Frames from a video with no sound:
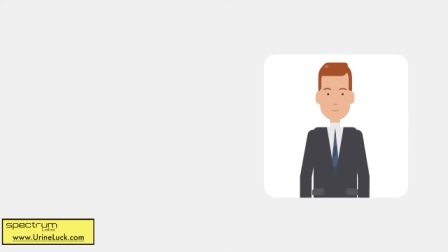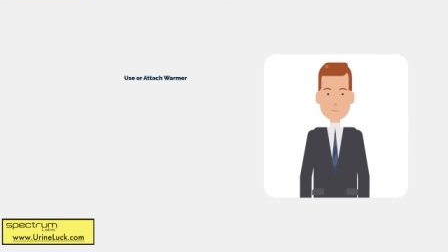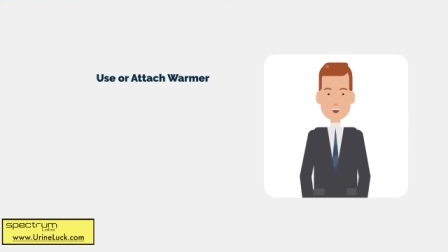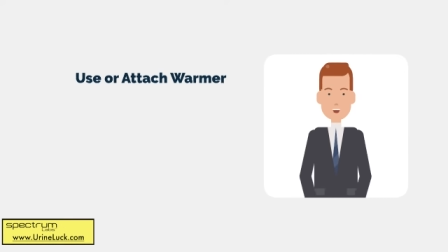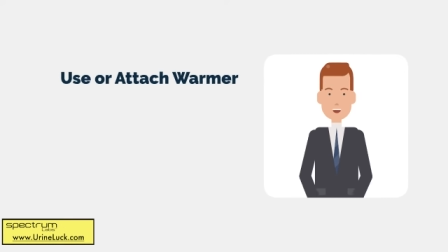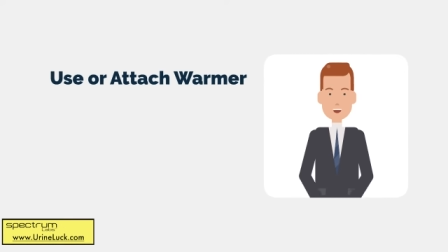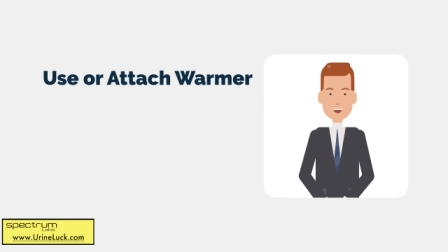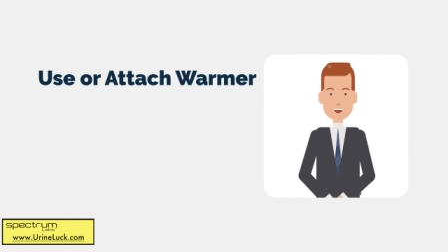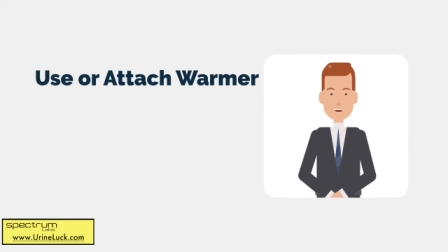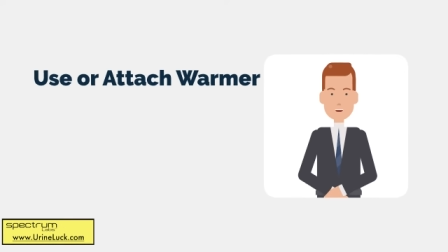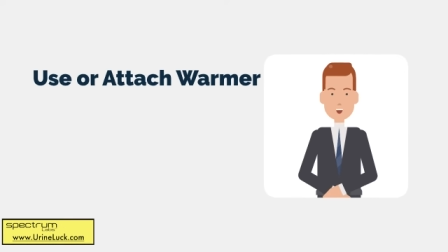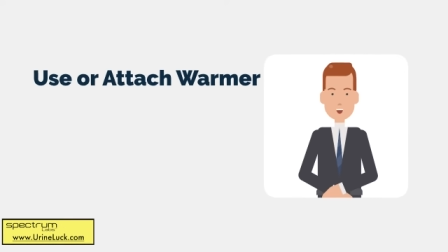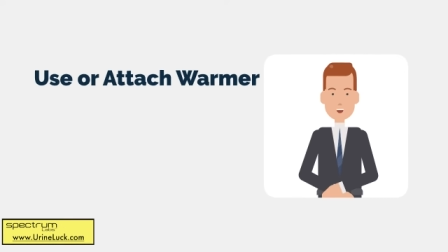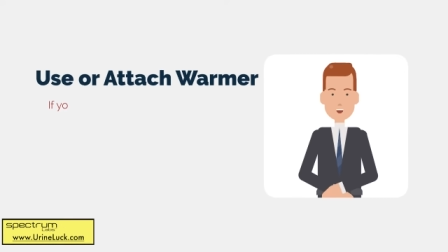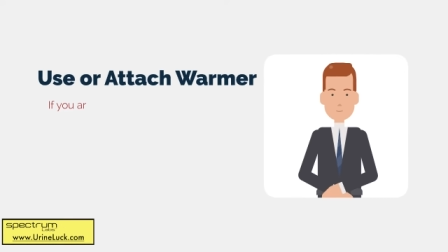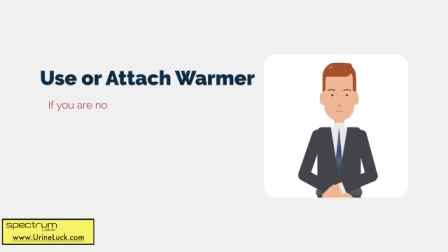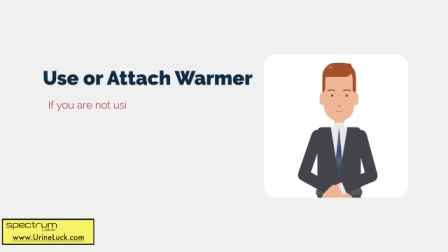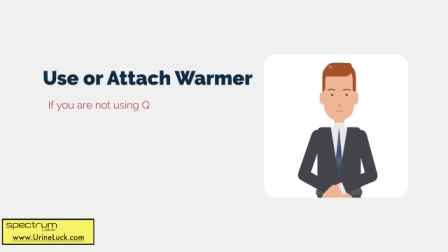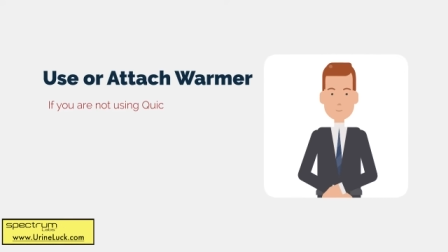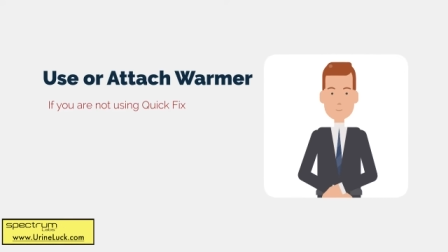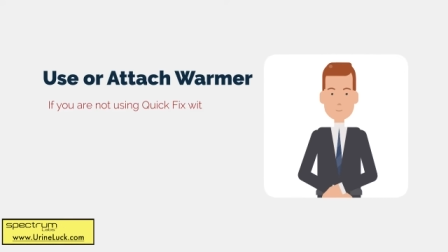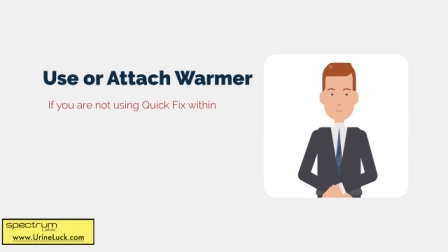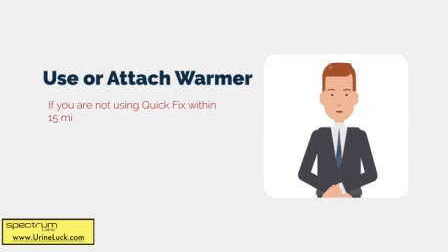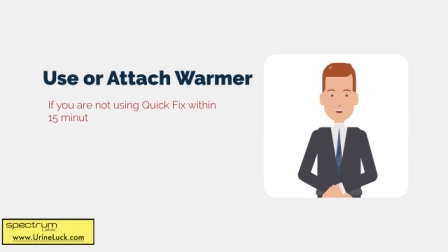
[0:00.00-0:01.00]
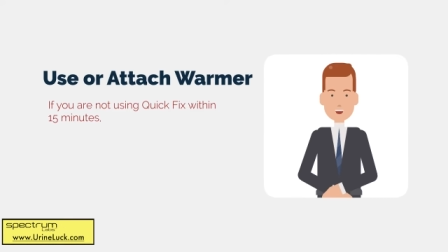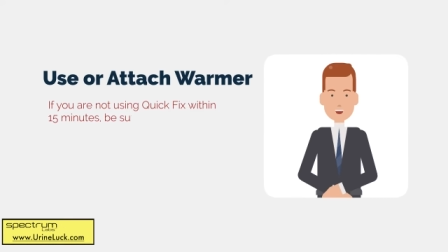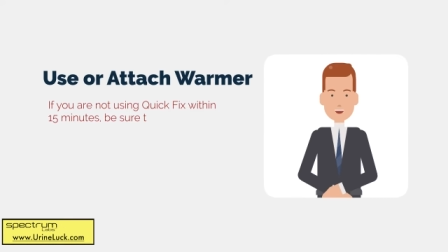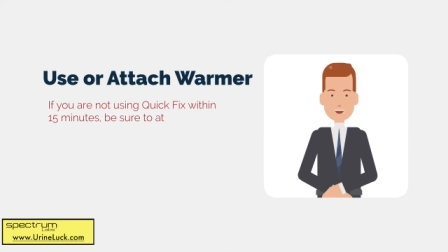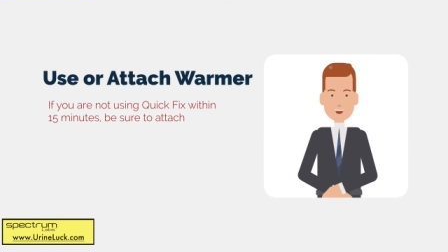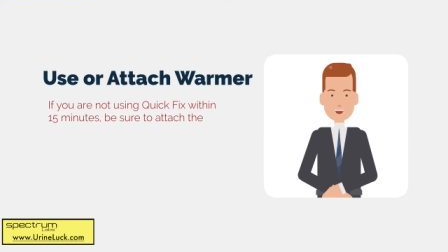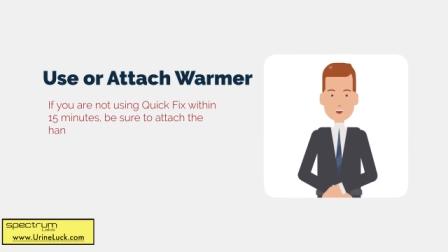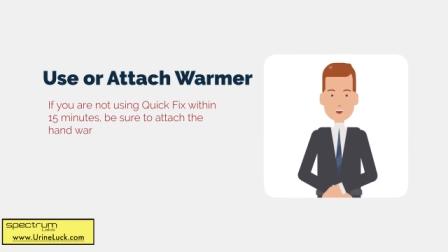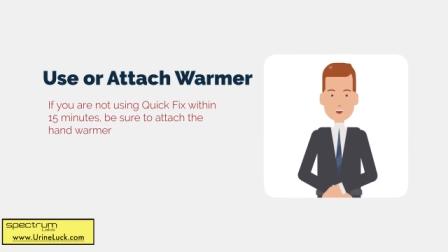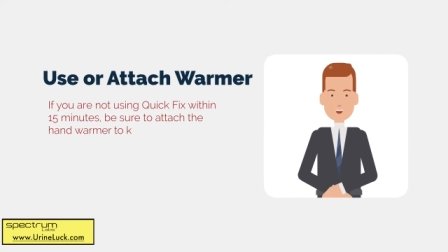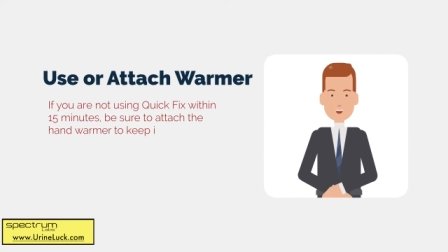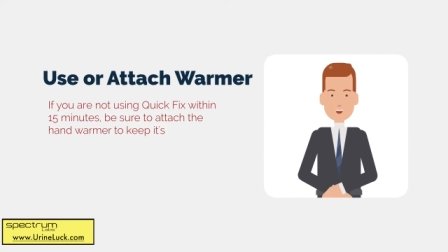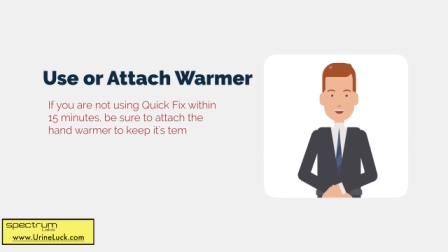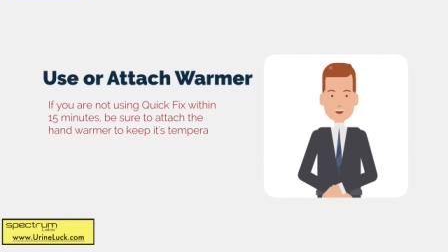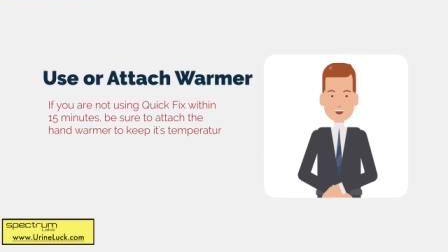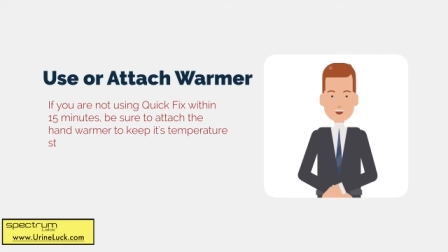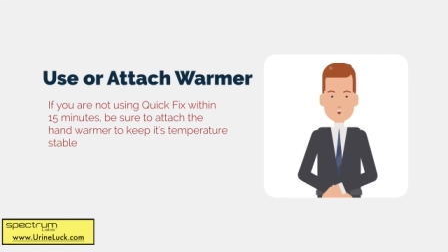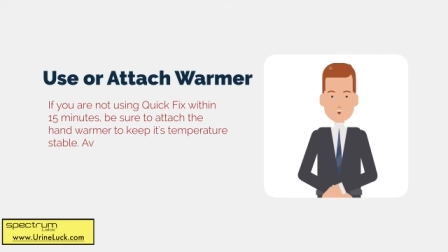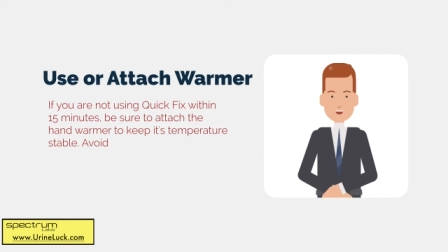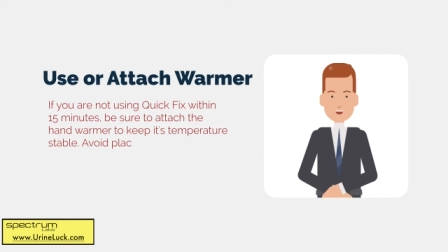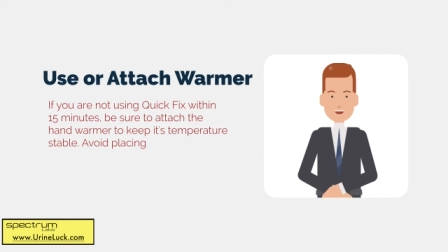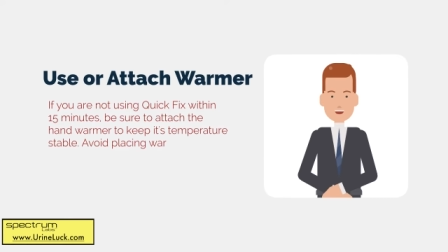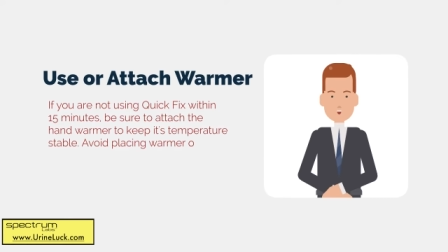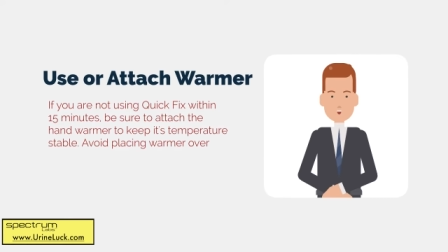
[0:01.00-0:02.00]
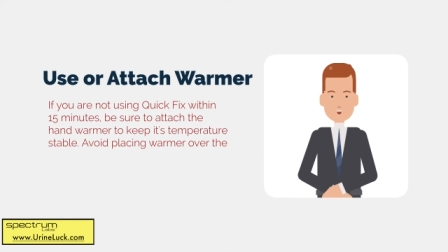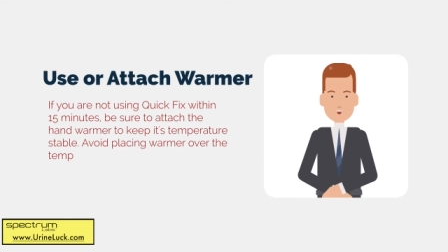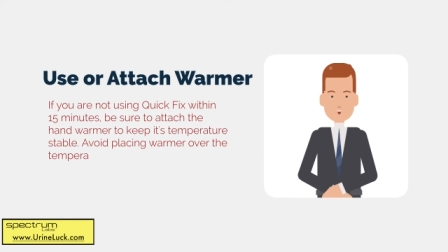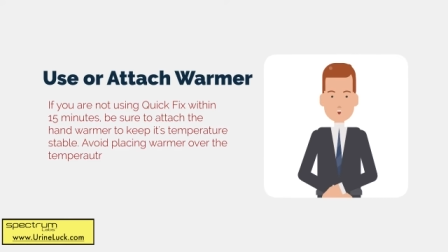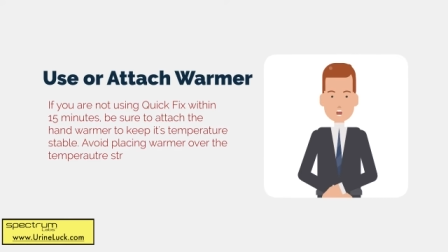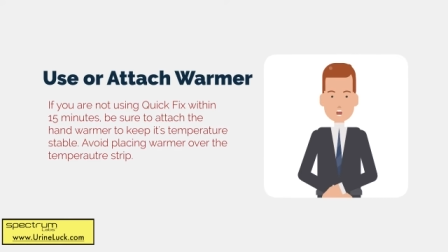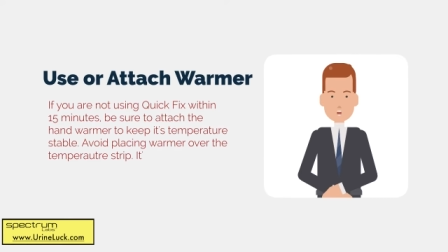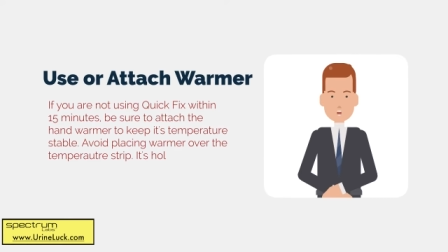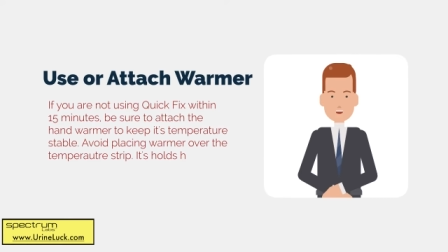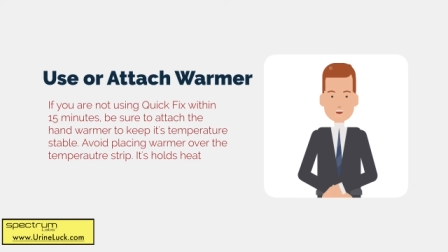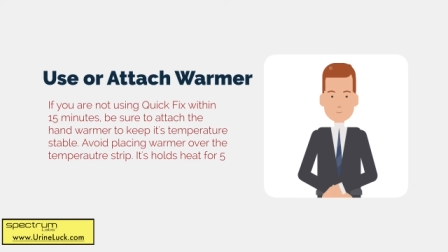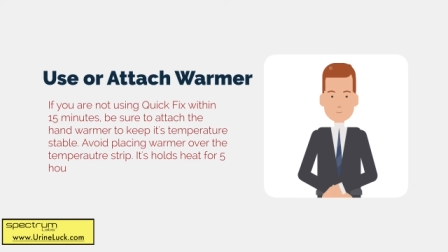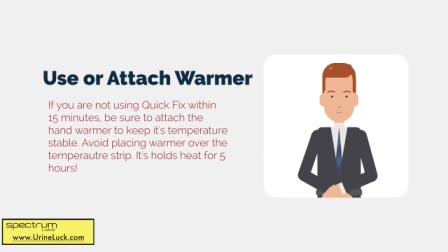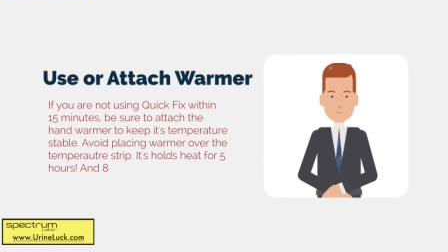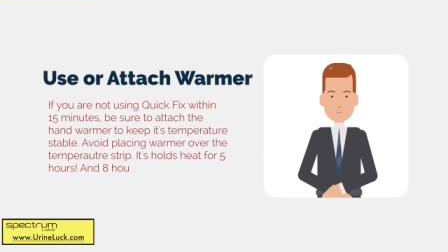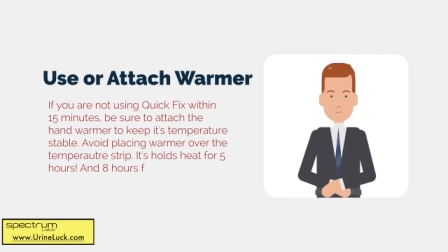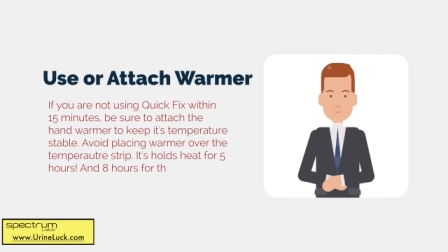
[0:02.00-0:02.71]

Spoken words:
Lastly, if you are not using the urine right away,